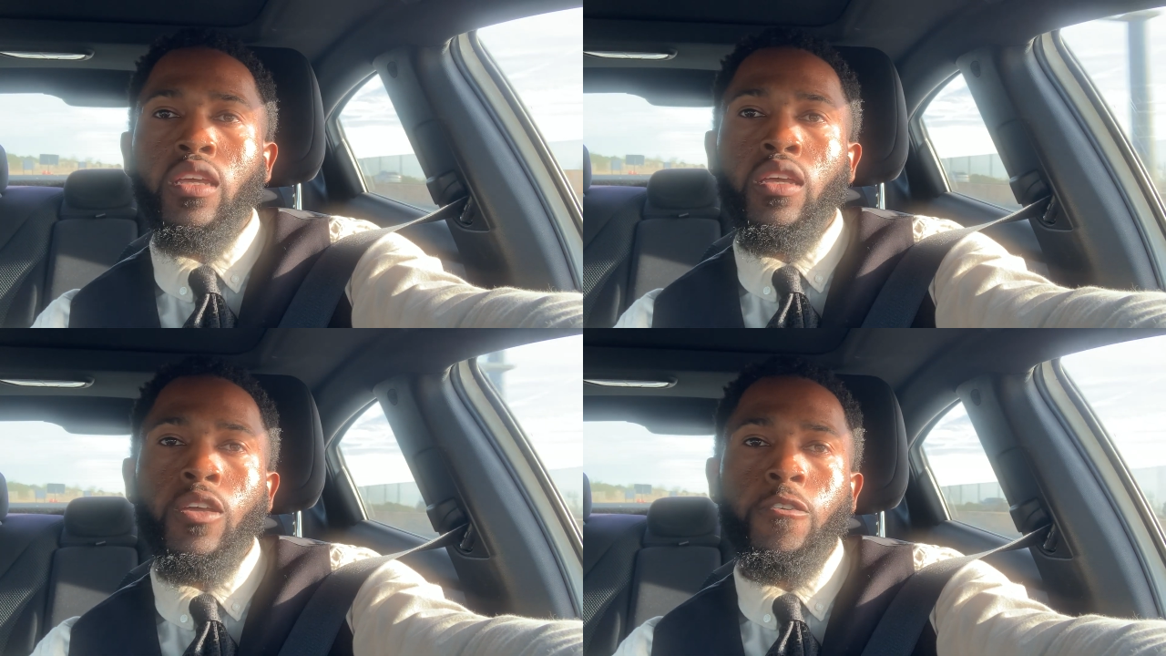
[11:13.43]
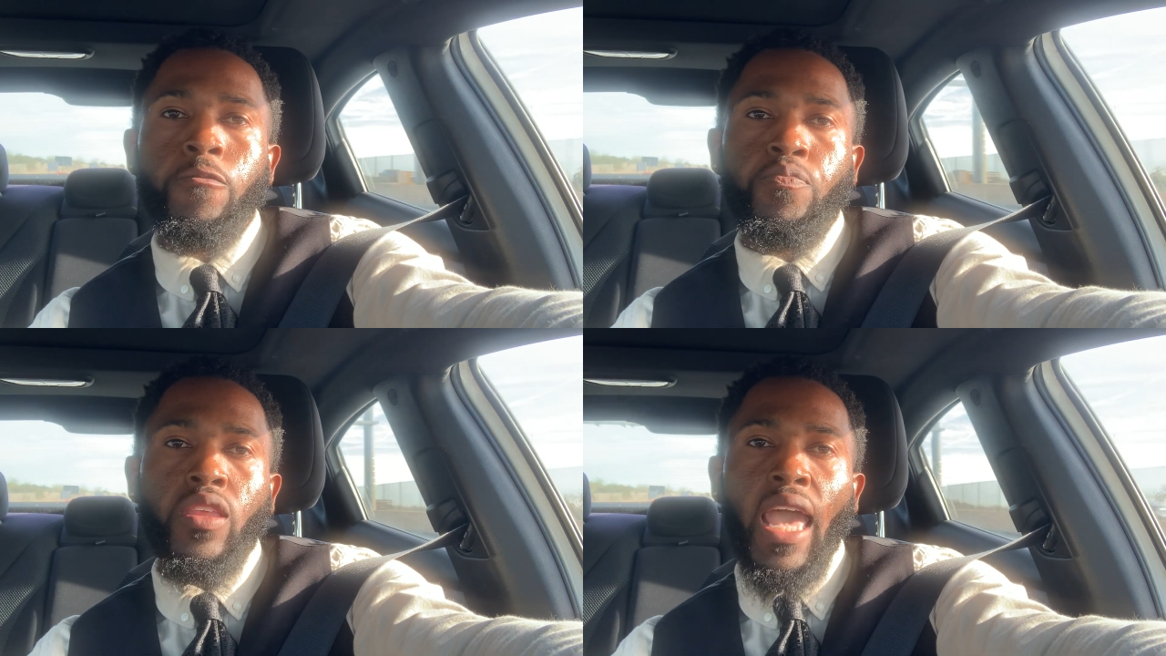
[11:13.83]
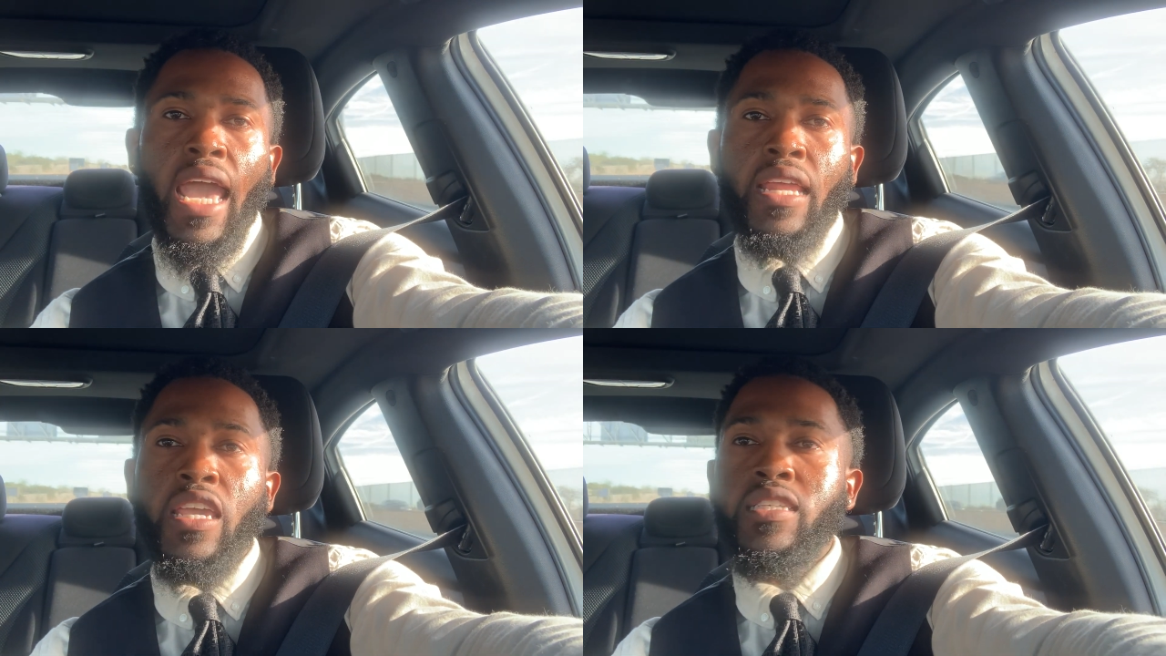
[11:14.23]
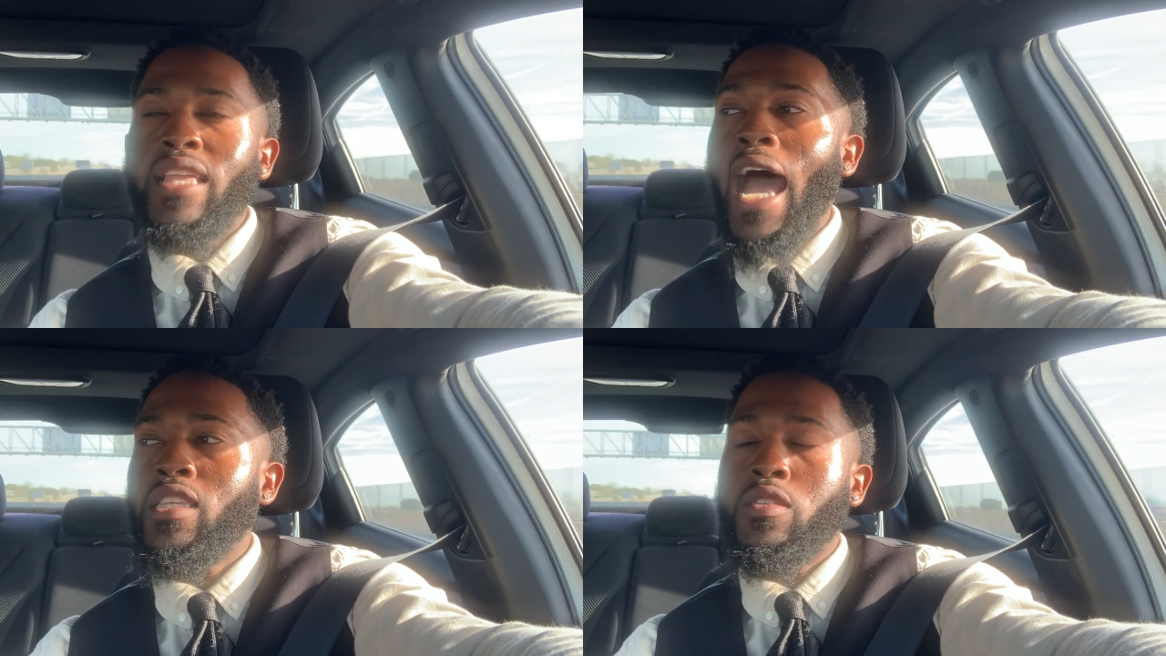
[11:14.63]
and he's
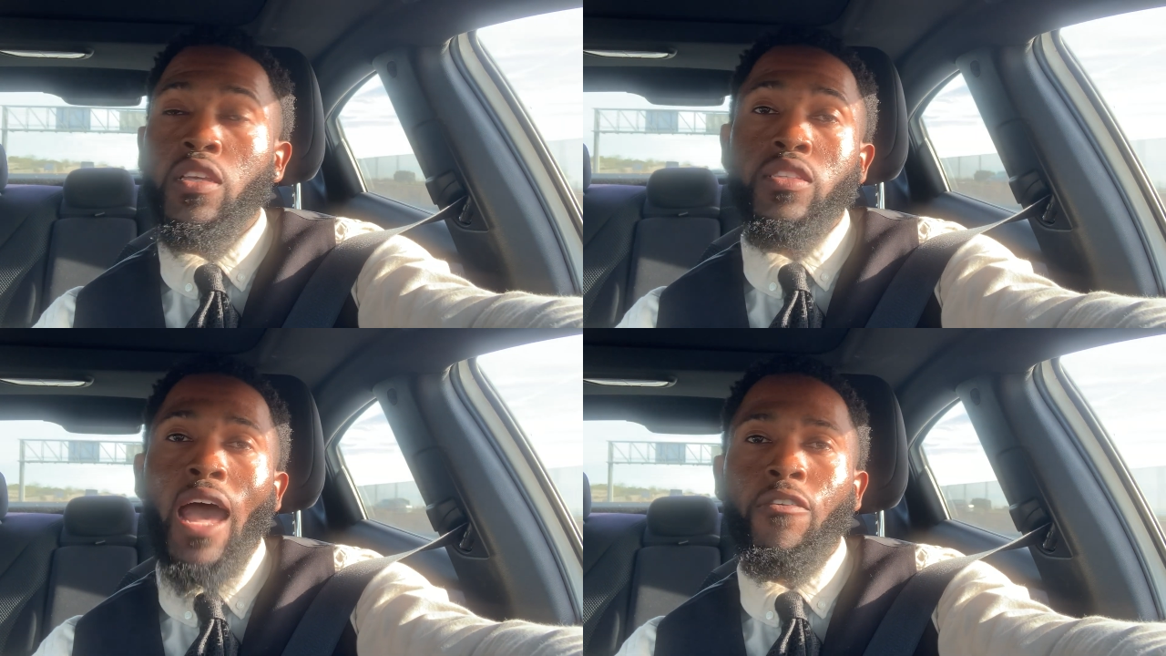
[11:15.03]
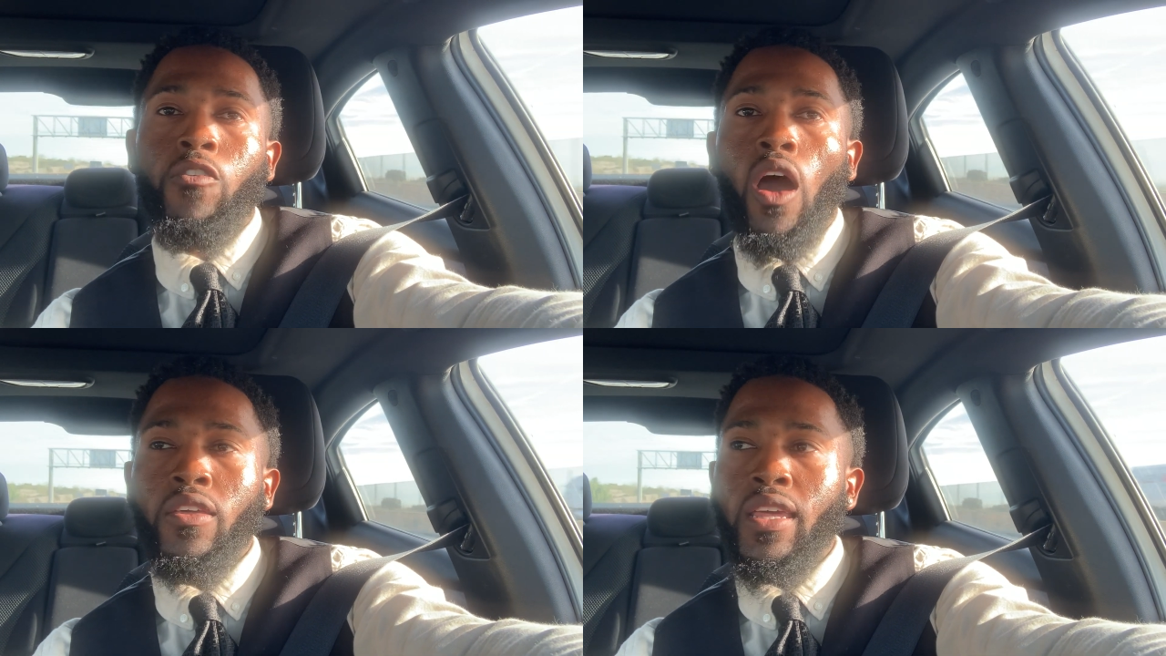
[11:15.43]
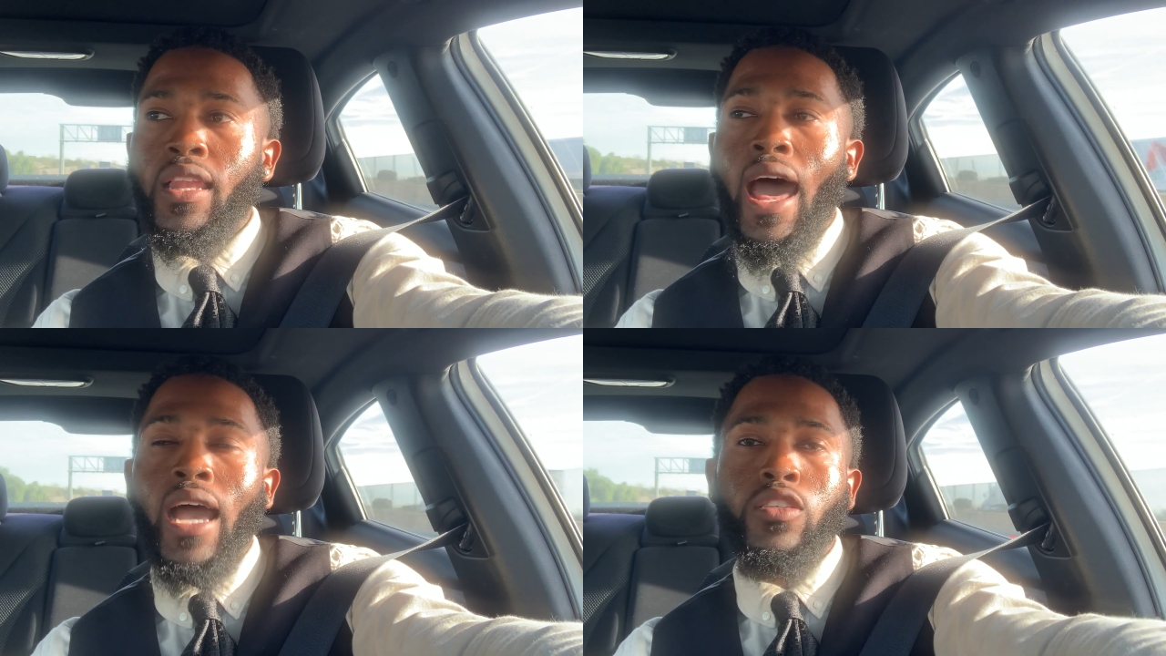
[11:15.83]
not falling in line.